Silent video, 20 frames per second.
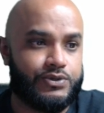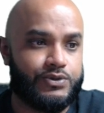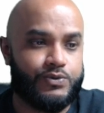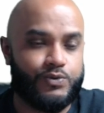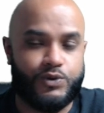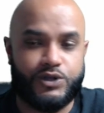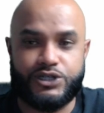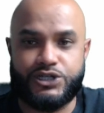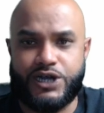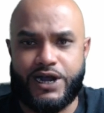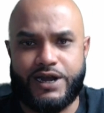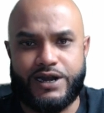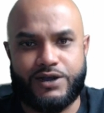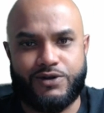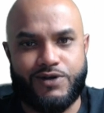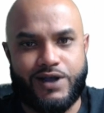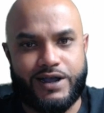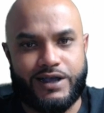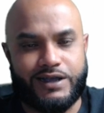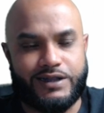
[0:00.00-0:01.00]
with China
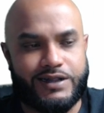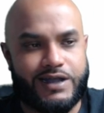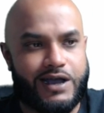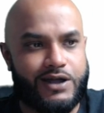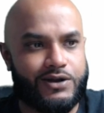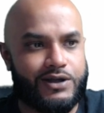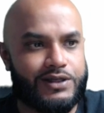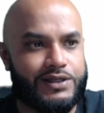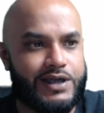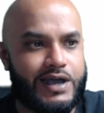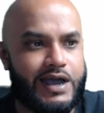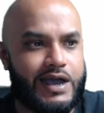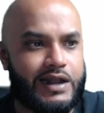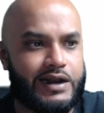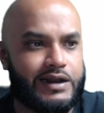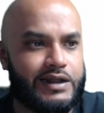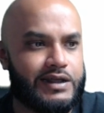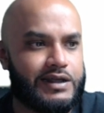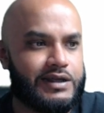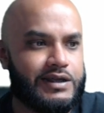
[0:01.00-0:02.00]
cracking down on
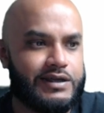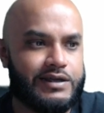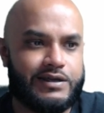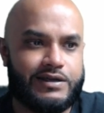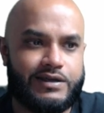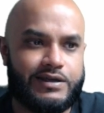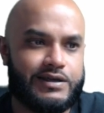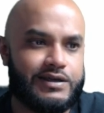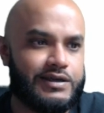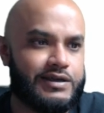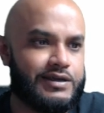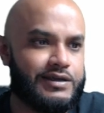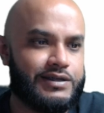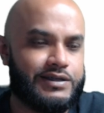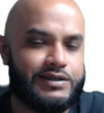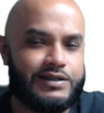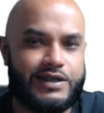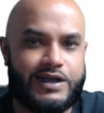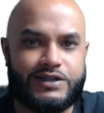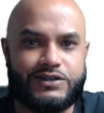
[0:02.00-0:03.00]
that,
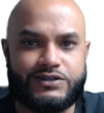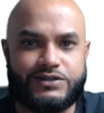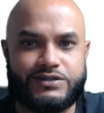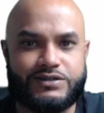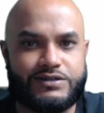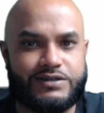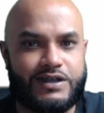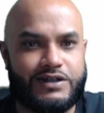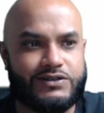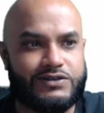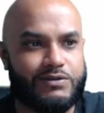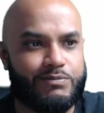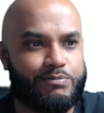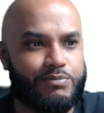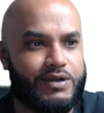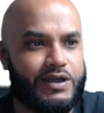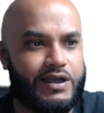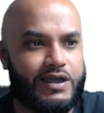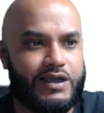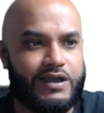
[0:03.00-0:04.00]
that's a
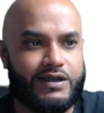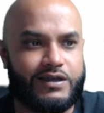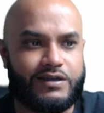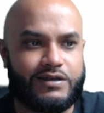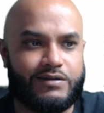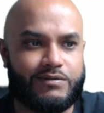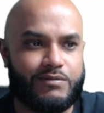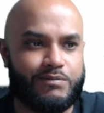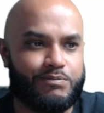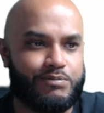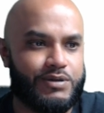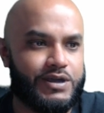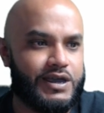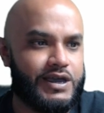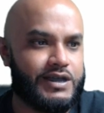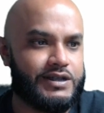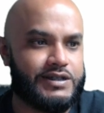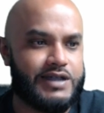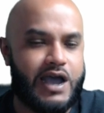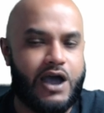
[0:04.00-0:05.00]

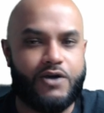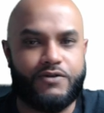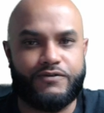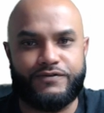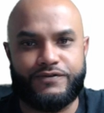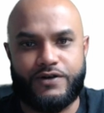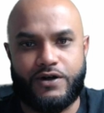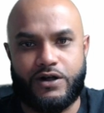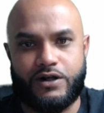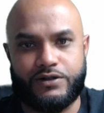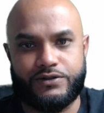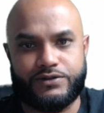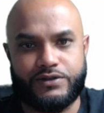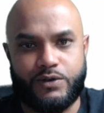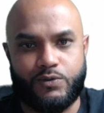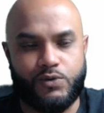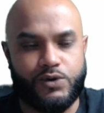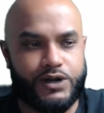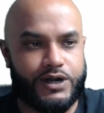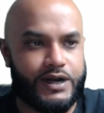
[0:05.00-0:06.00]
big downfall that
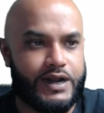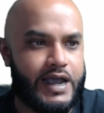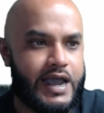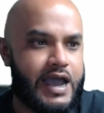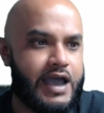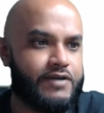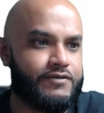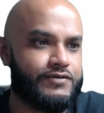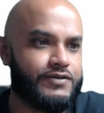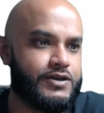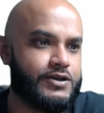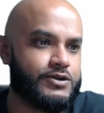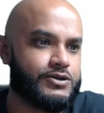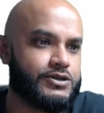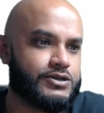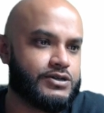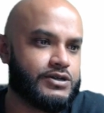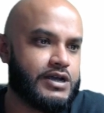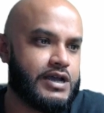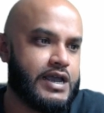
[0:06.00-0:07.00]
we're going to have here.
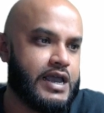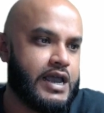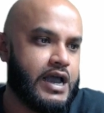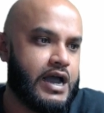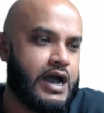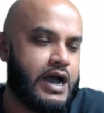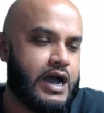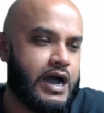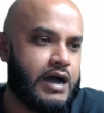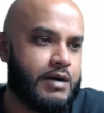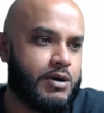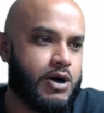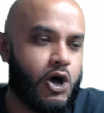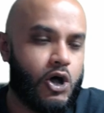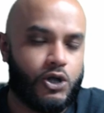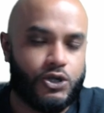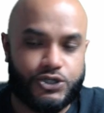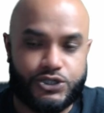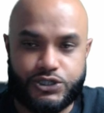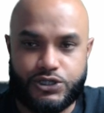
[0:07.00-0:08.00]

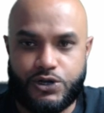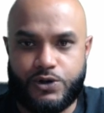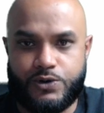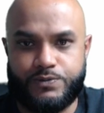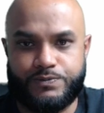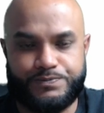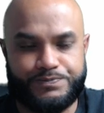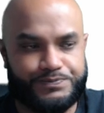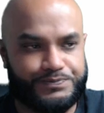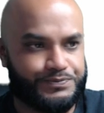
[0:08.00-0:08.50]
Also,